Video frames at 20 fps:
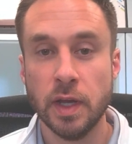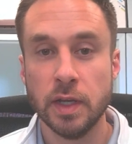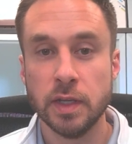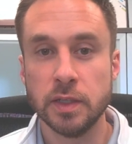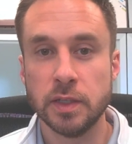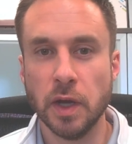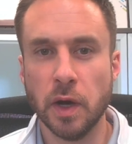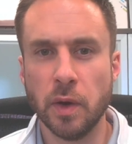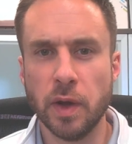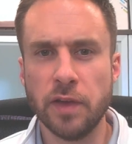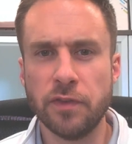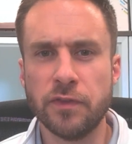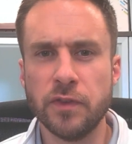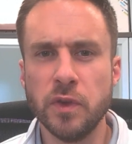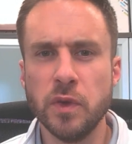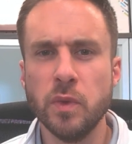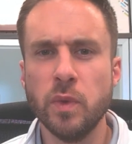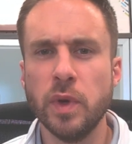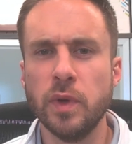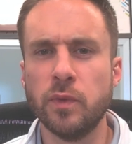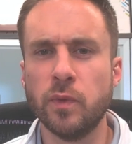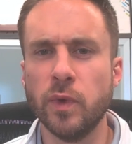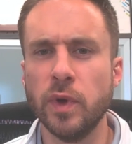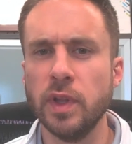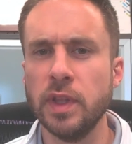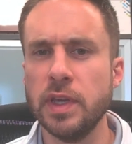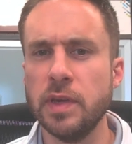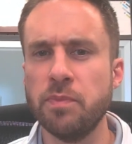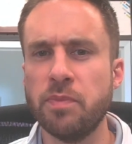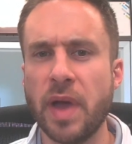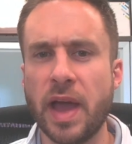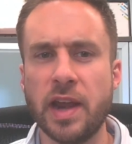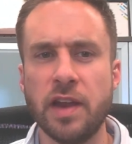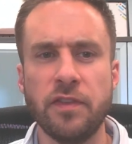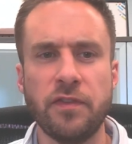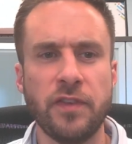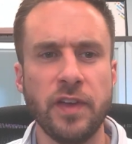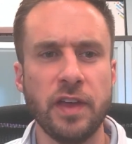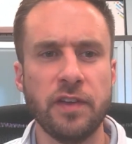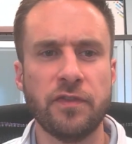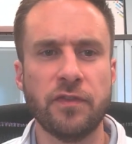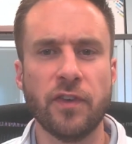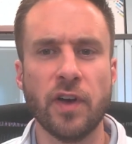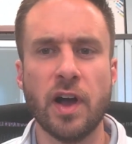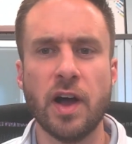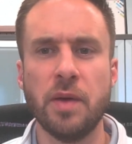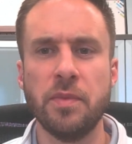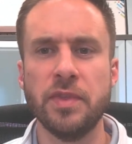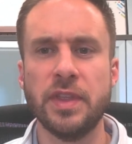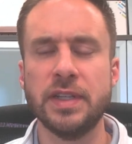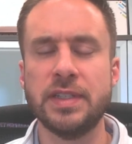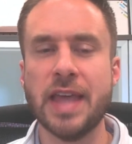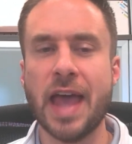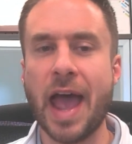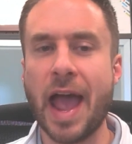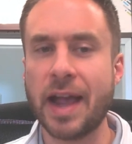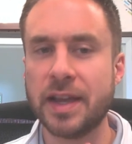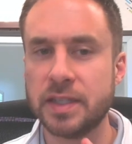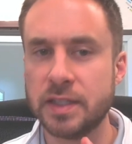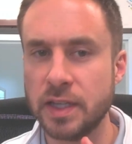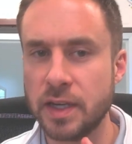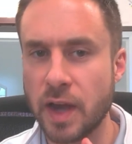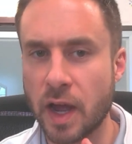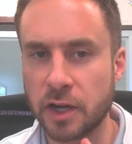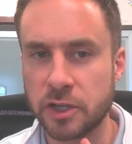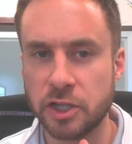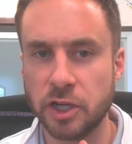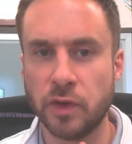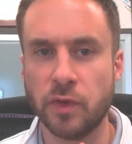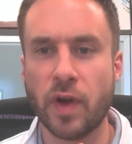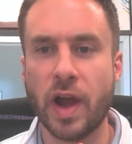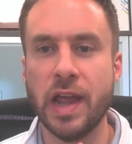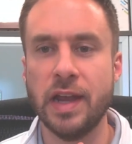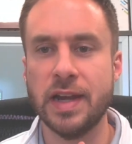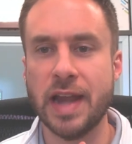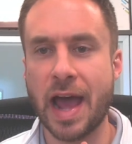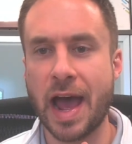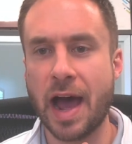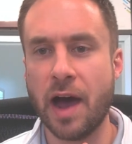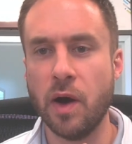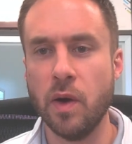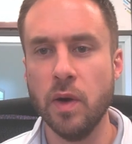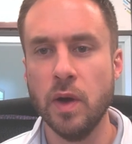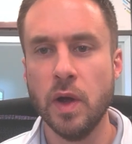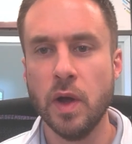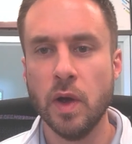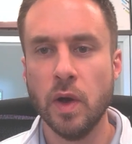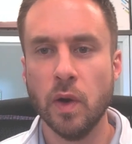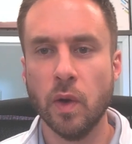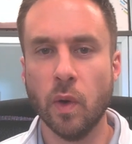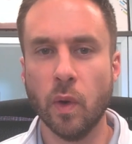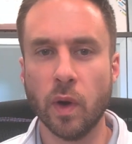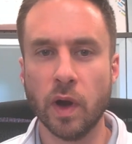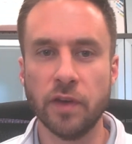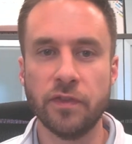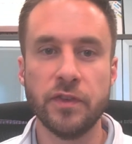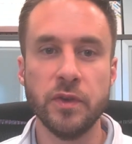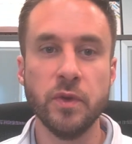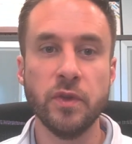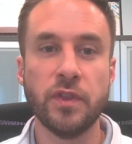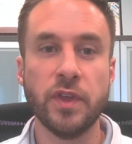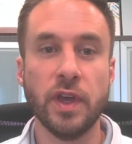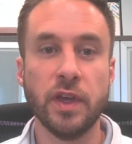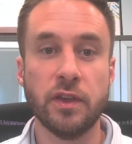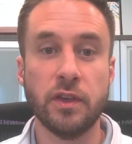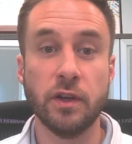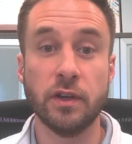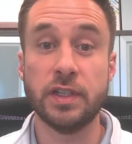So if you would really benefit from the tax deduction right now, or if you think your